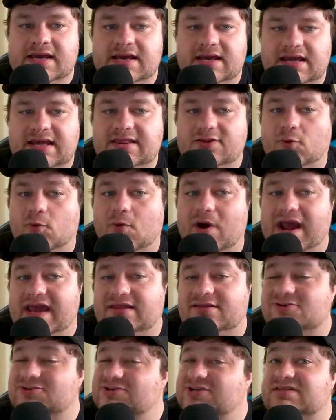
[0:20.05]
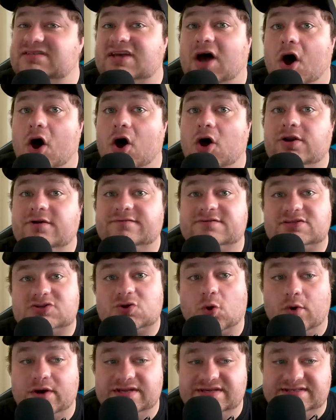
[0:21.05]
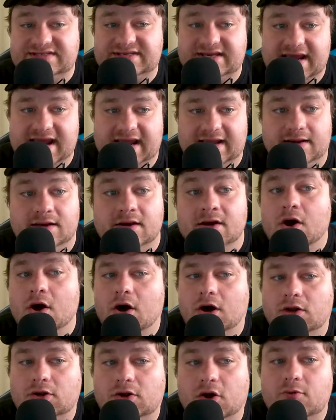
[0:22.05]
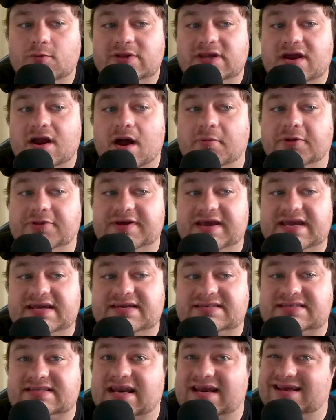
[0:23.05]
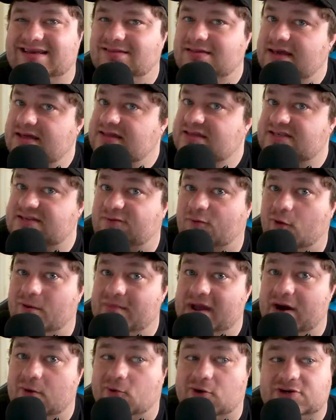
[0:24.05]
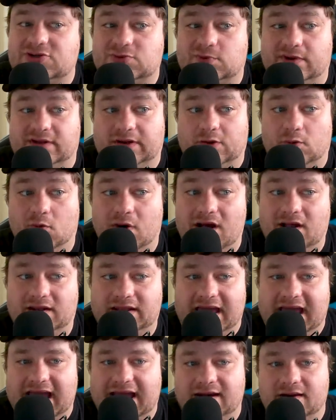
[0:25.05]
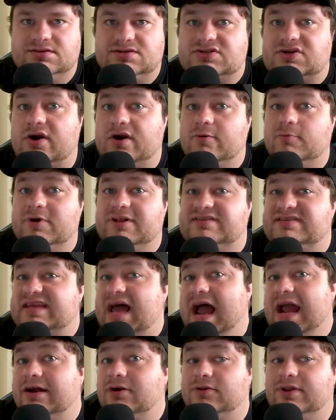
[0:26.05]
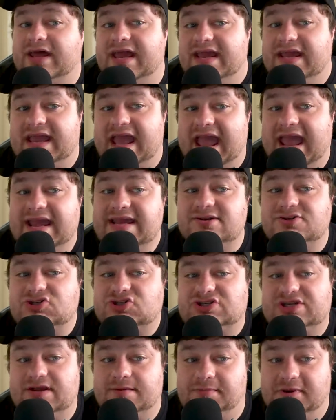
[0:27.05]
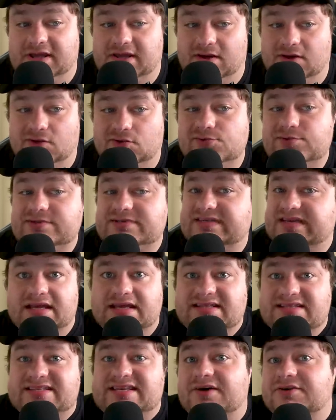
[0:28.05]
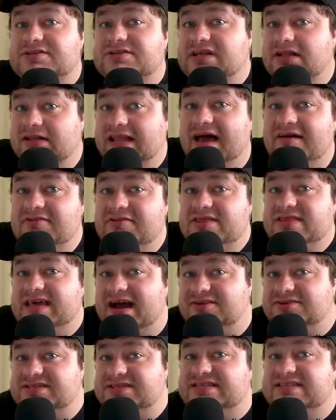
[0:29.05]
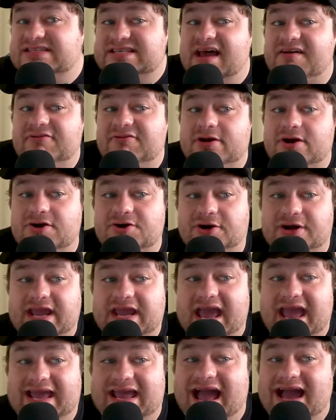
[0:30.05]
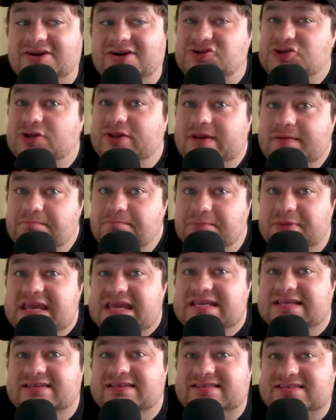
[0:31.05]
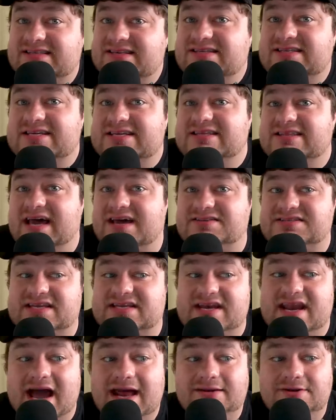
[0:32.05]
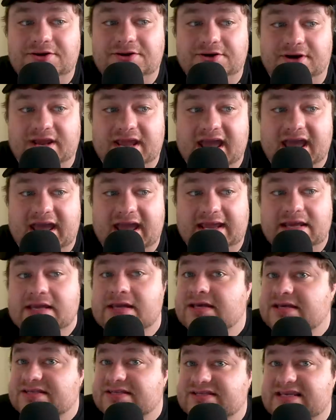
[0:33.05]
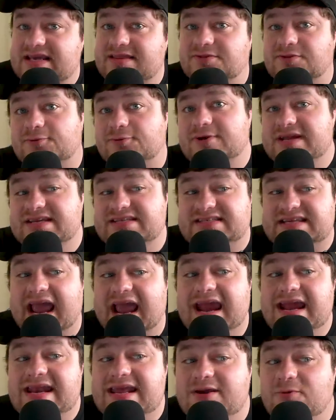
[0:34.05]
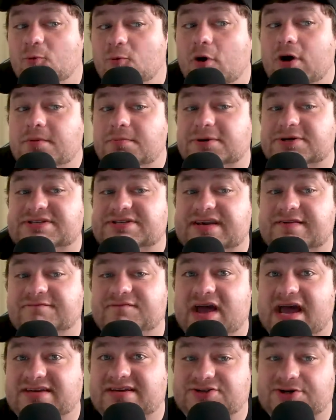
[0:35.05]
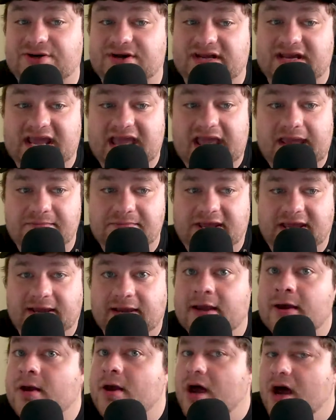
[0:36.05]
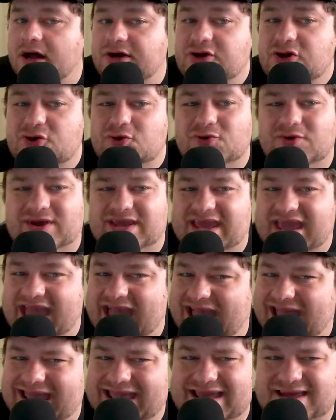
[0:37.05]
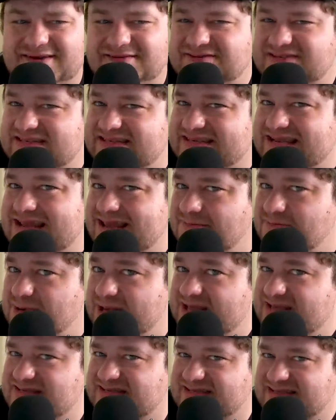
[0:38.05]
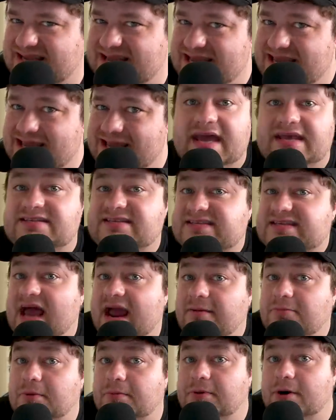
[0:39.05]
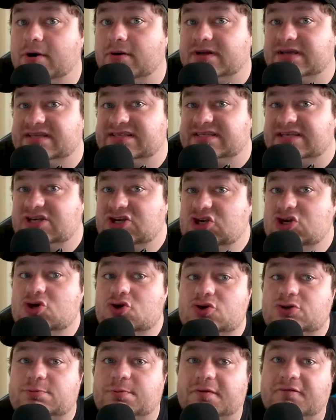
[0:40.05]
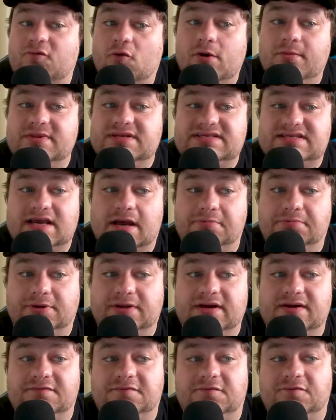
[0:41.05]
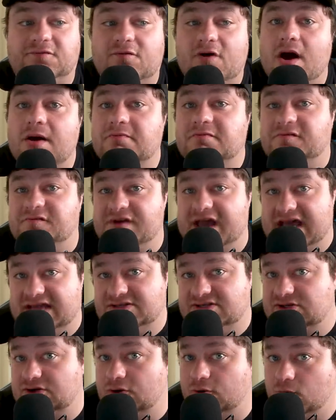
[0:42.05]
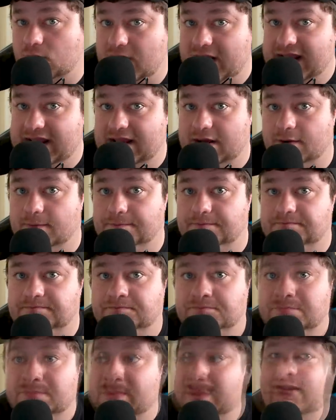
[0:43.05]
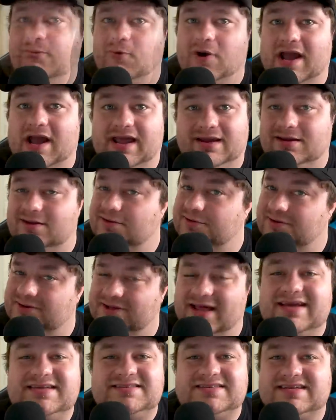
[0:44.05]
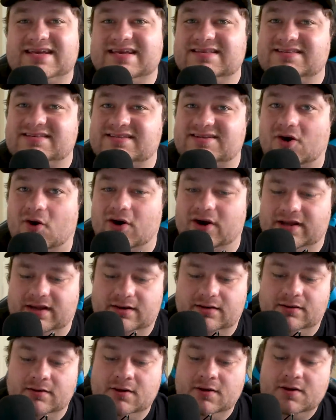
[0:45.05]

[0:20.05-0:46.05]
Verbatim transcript: Either way, there's a ton of stories today, along with a couple things that I think this format works really well at, starting with Tiger Lake H CPUs. Intel's 11,700K actually beats the 10,900K, Zen 3 is 81% faster in gaming, a new KFC PC, and Cyberpunk gets a huge performance uplift from faster RAM. Anyway, let's get started.